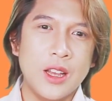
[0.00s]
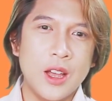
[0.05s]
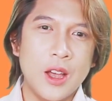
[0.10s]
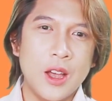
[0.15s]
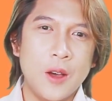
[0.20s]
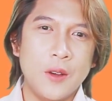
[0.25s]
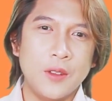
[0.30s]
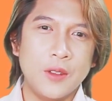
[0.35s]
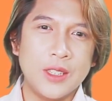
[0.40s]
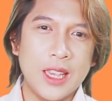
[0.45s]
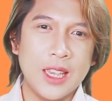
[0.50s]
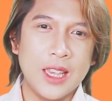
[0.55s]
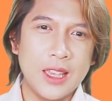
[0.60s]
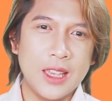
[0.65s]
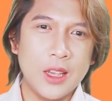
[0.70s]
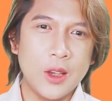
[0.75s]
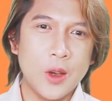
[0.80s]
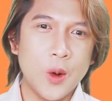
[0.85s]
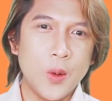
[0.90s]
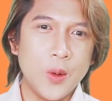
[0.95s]
of
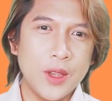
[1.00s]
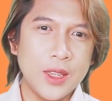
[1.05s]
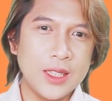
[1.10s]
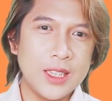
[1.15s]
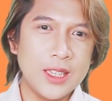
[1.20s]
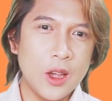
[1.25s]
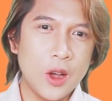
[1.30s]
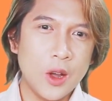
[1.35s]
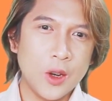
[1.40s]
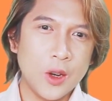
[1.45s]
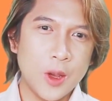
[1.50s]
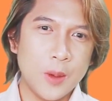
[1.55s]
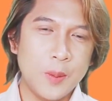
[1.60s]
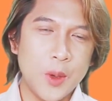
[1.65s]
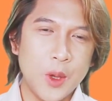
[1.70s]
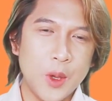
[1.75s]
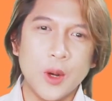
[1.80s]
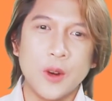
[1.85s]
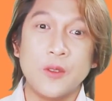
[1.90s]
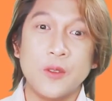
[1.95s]
taking OET on
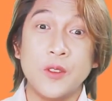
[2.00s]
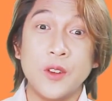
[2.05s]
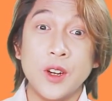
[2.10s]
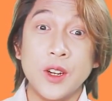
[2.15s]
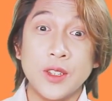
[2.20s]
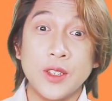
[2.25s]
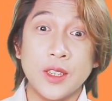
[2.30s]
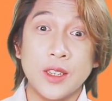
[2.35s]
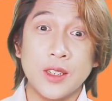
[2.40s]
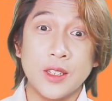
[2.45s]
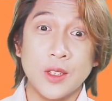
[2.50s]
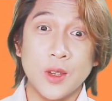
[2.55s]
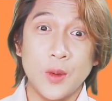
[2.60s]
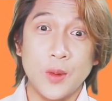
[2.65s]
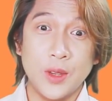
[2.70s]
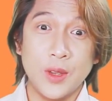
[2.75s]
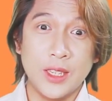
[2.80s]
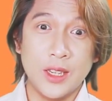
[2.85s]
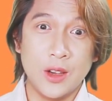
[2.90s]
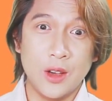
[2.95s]
computer versus
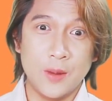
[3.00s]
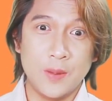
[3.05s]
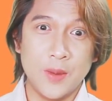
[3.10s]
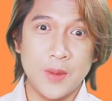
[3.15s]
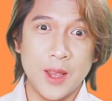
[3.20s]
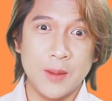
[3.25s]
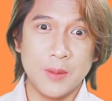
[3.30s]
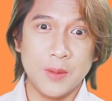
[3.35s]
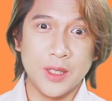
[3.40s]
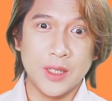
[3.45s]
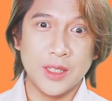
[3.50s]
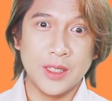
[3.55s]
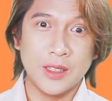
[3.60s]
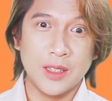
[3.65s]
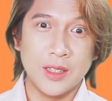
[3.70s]
OET on paper,